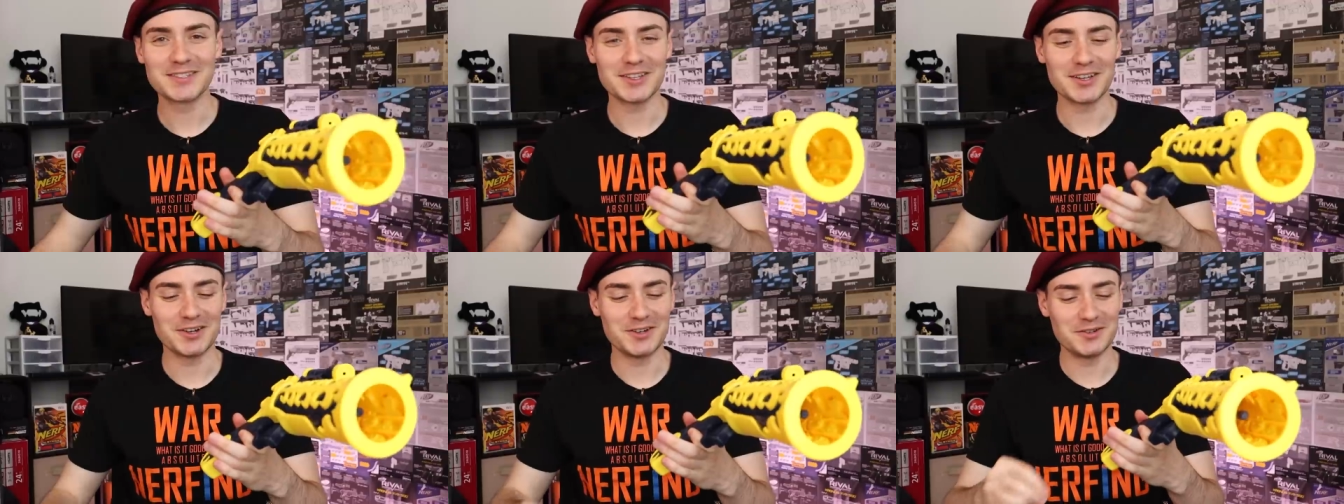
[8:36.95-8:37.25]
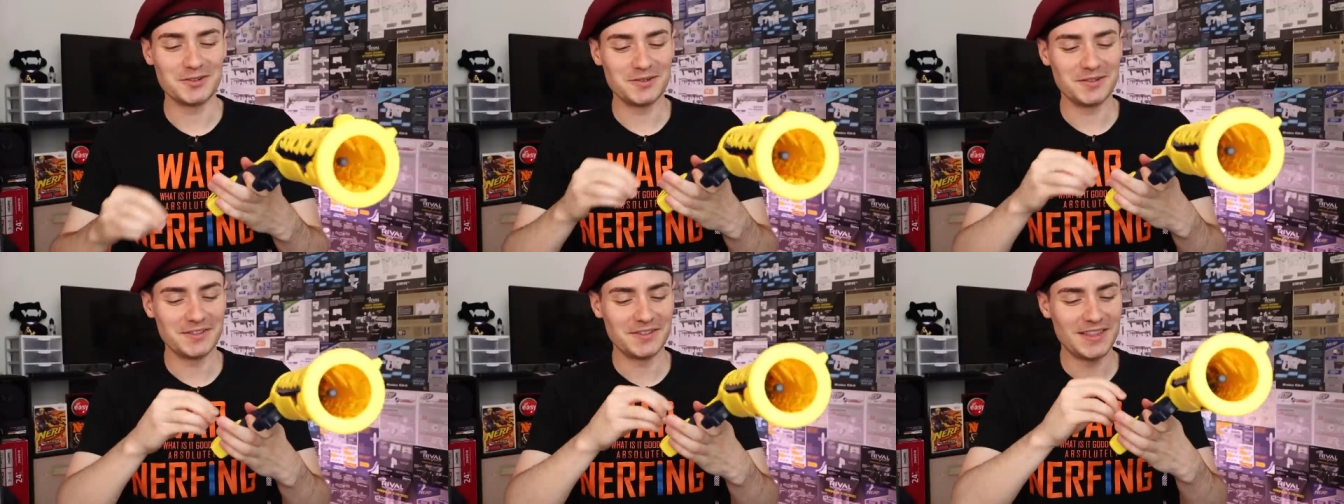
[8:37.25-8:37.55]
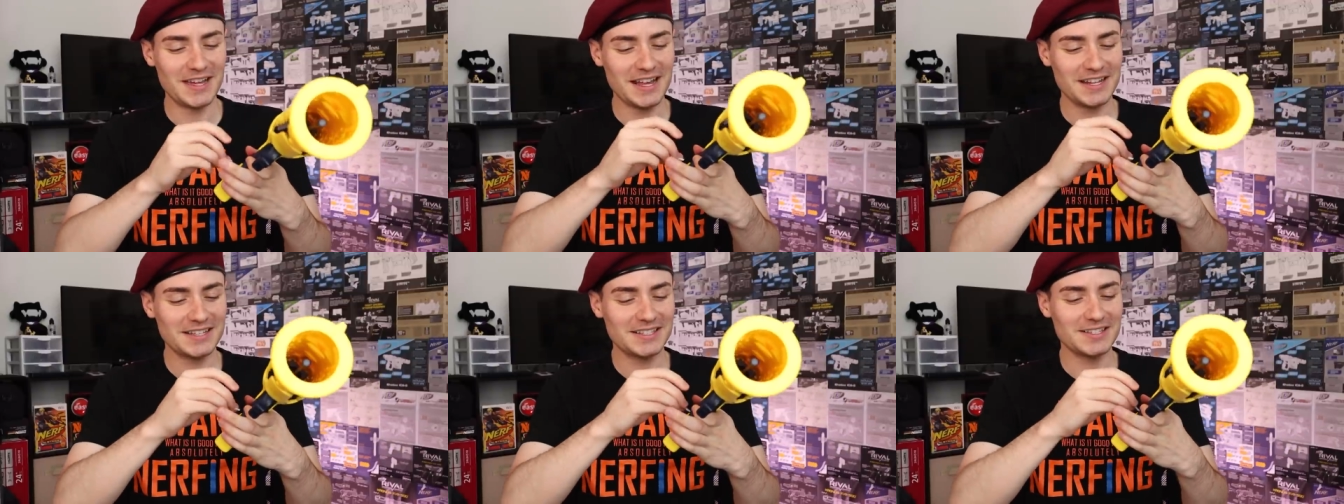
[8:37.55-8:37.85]
So
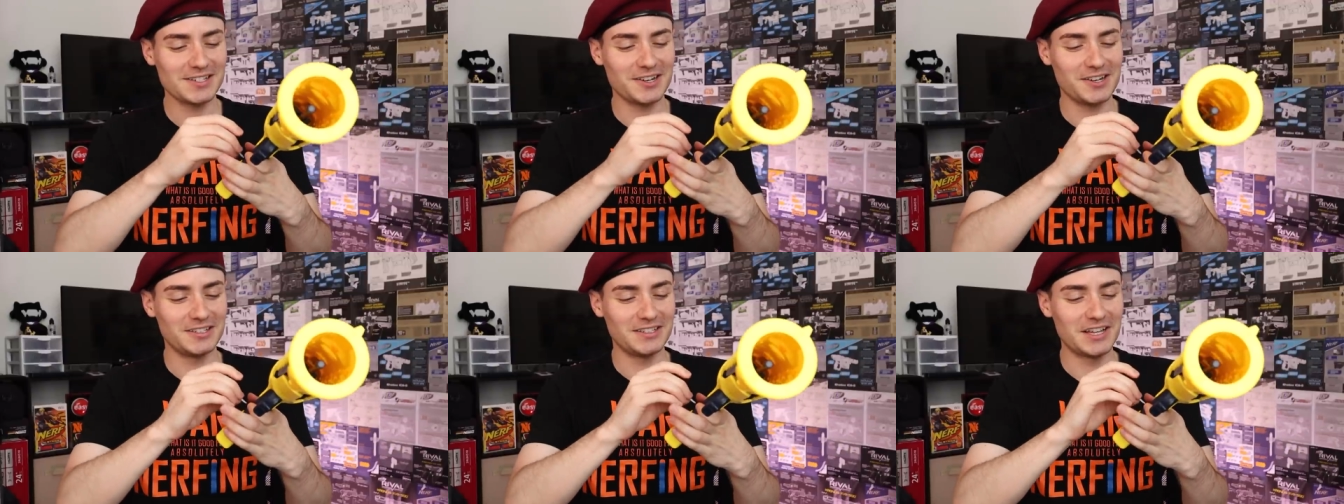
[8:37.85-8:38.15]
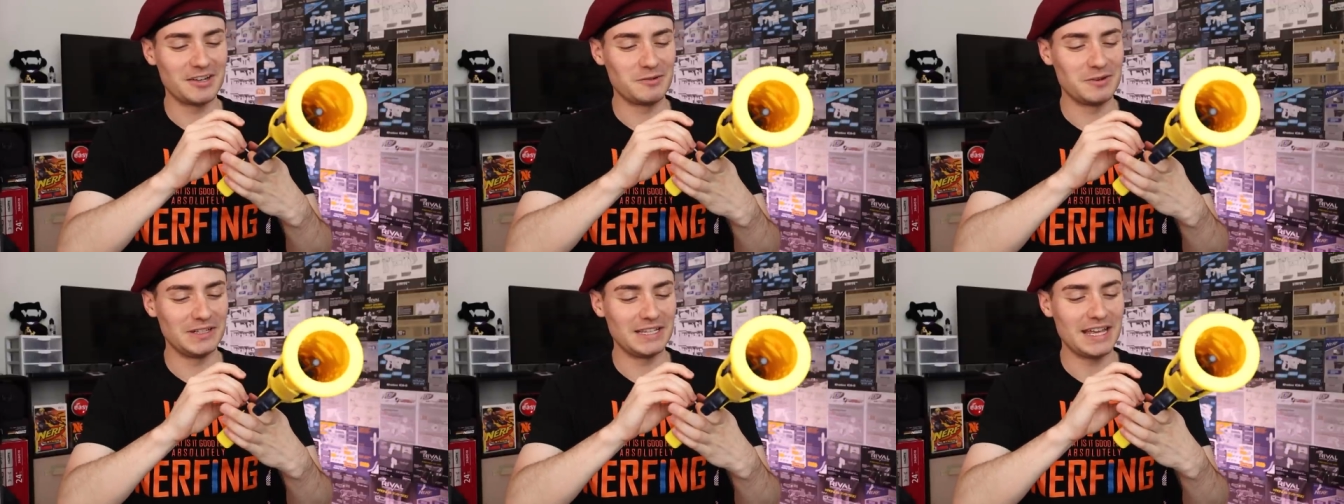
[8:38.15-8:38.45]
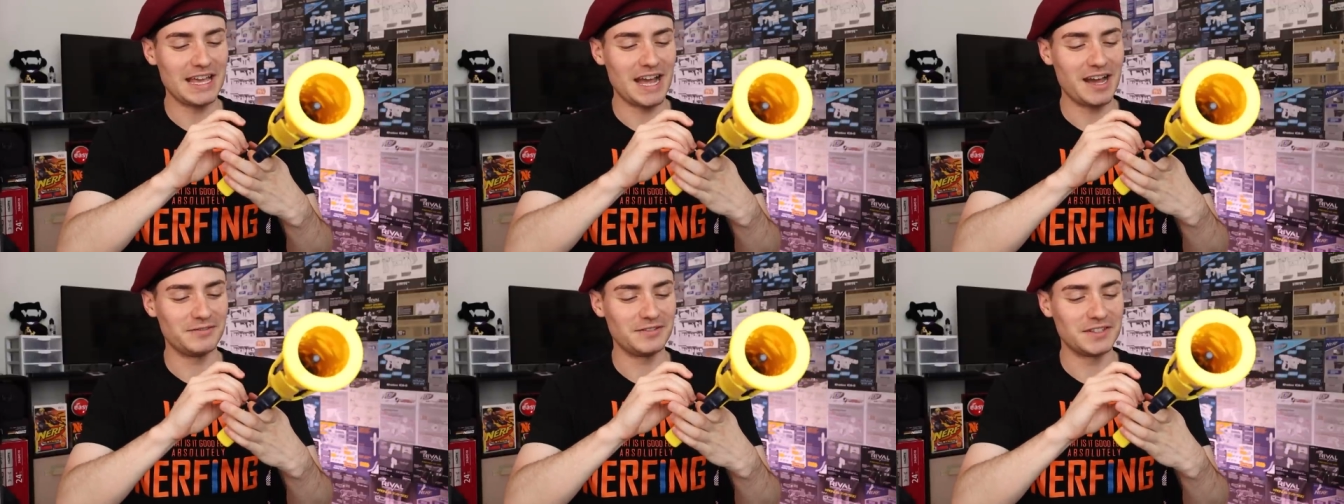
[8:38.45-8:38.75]
that's all I
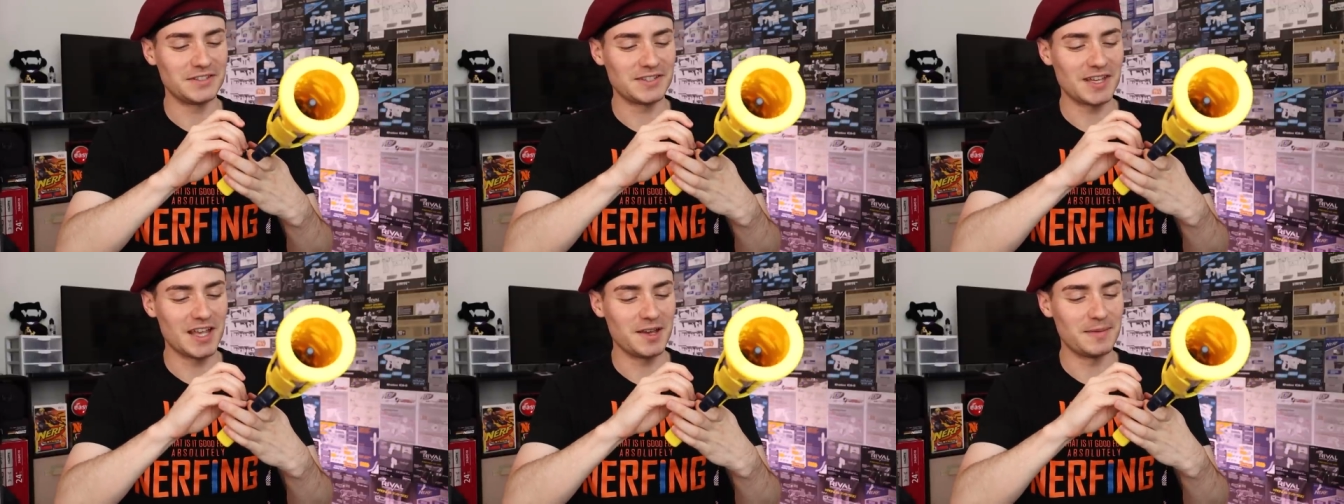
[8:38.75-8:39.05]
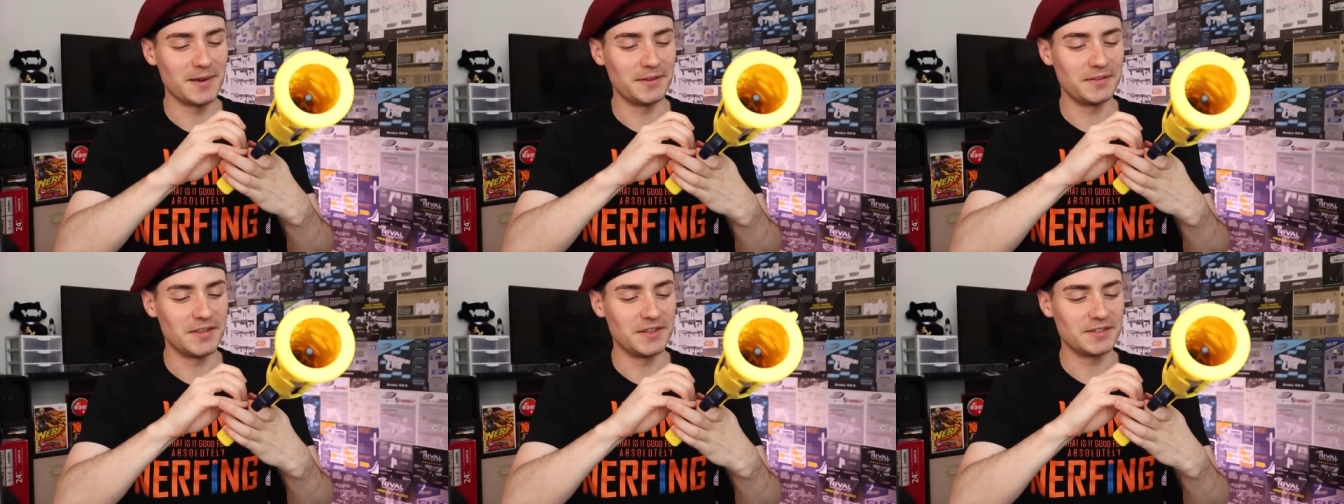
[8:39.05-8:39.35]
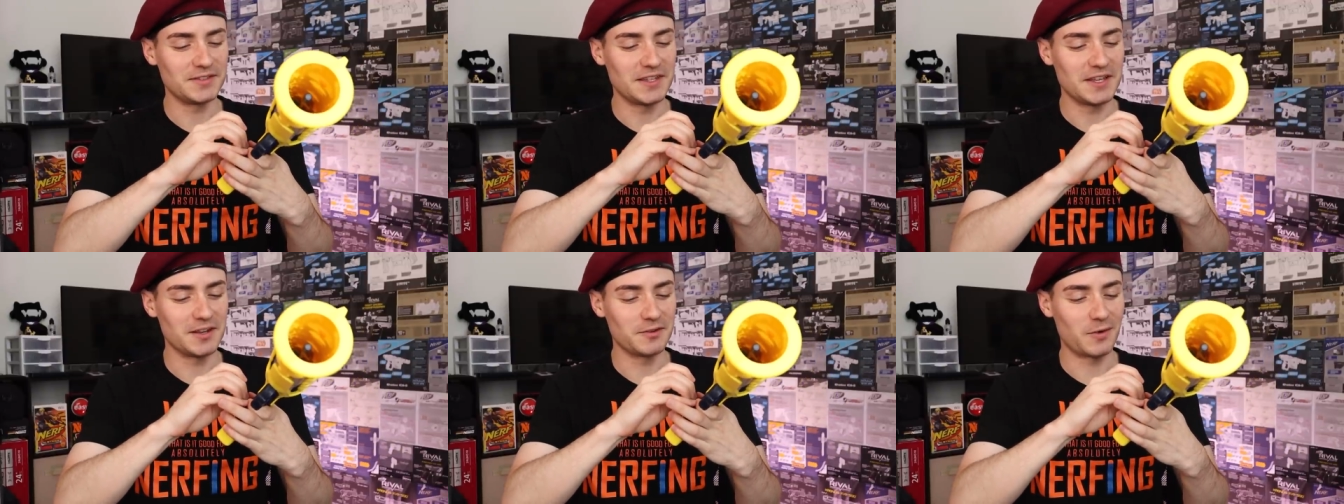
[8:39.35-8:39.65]
really have to say about
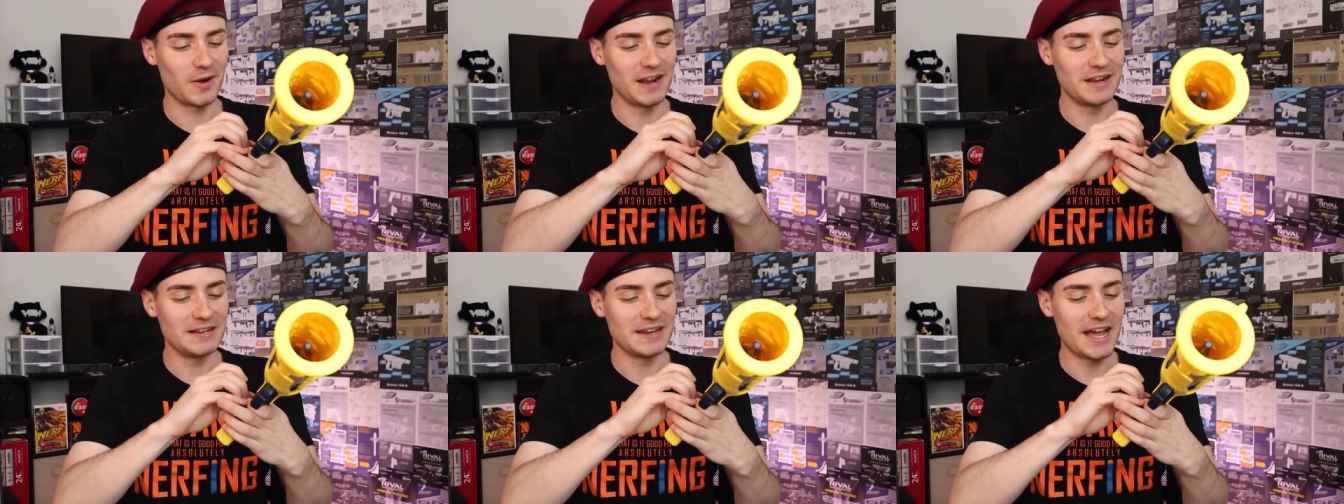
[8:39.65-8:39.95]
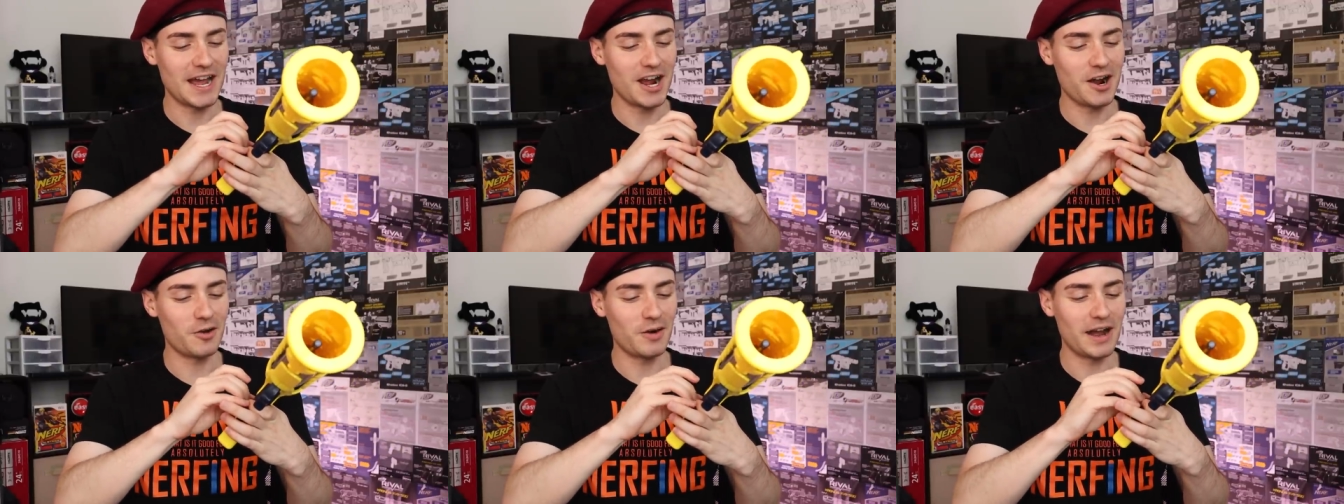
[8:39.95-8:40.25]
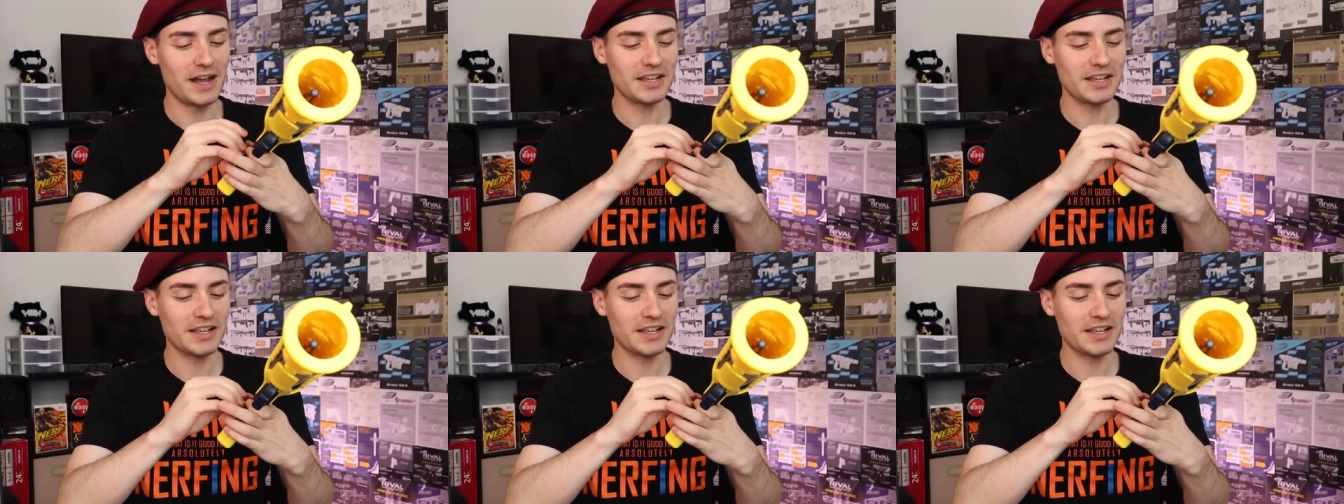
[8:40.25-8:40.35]
this thing right now.